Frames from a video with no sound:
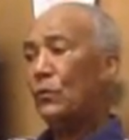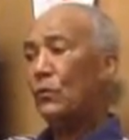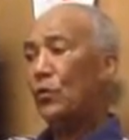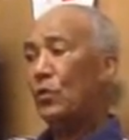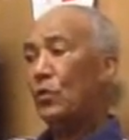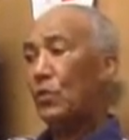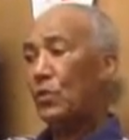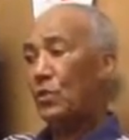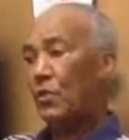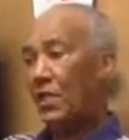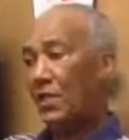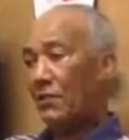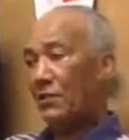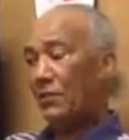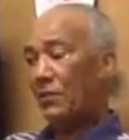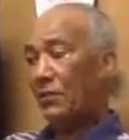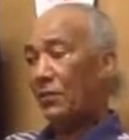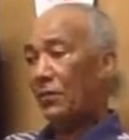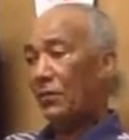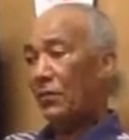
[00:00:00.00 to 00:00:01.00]
was
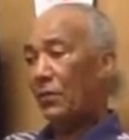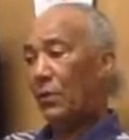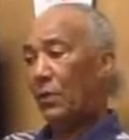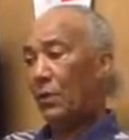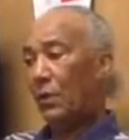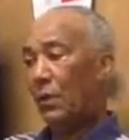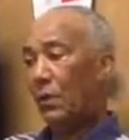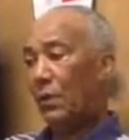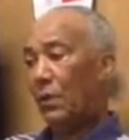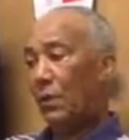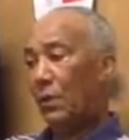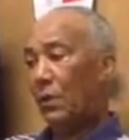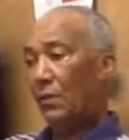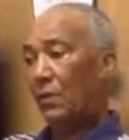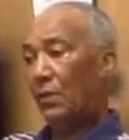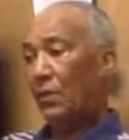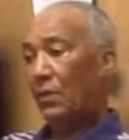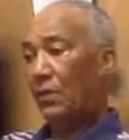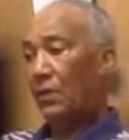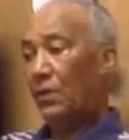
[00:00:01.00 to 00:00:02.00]
successful
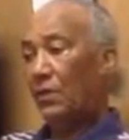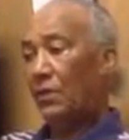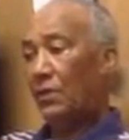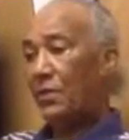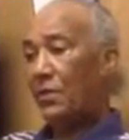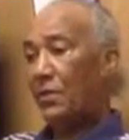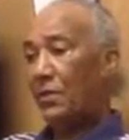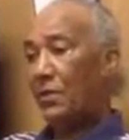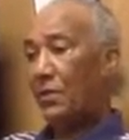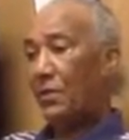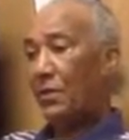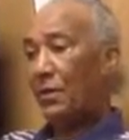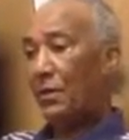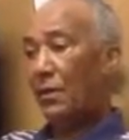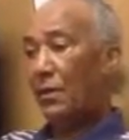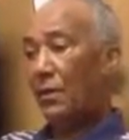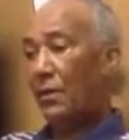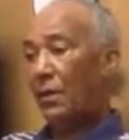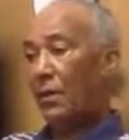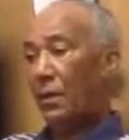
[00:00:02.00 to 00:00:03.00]
because
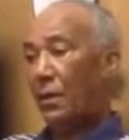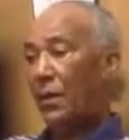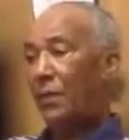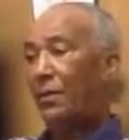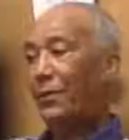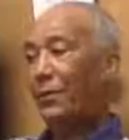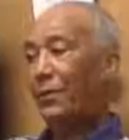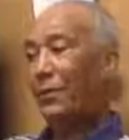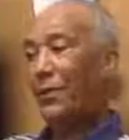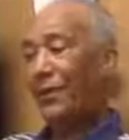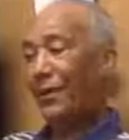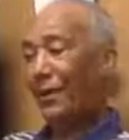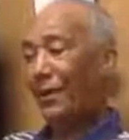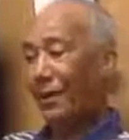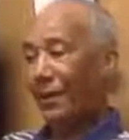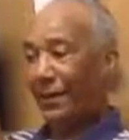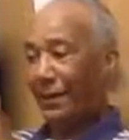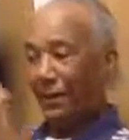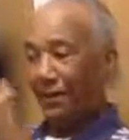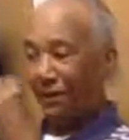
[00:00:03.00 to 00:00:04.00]

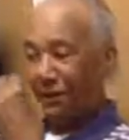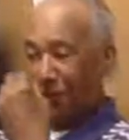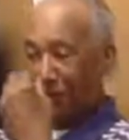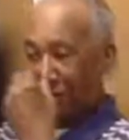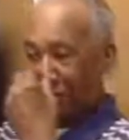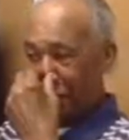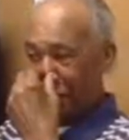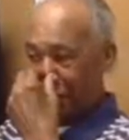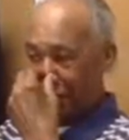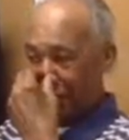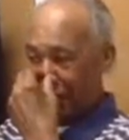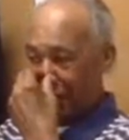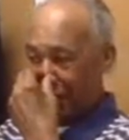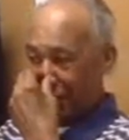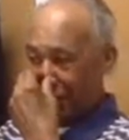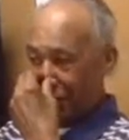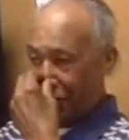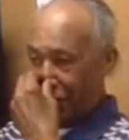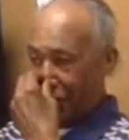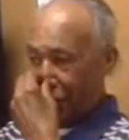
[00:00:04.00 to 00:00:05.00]
the first week
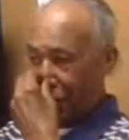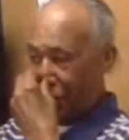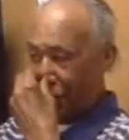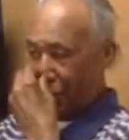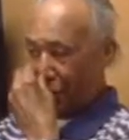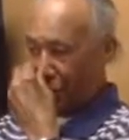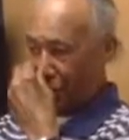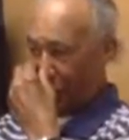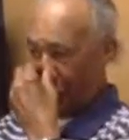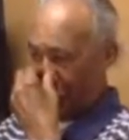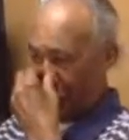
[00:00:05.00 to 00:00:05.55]
of school,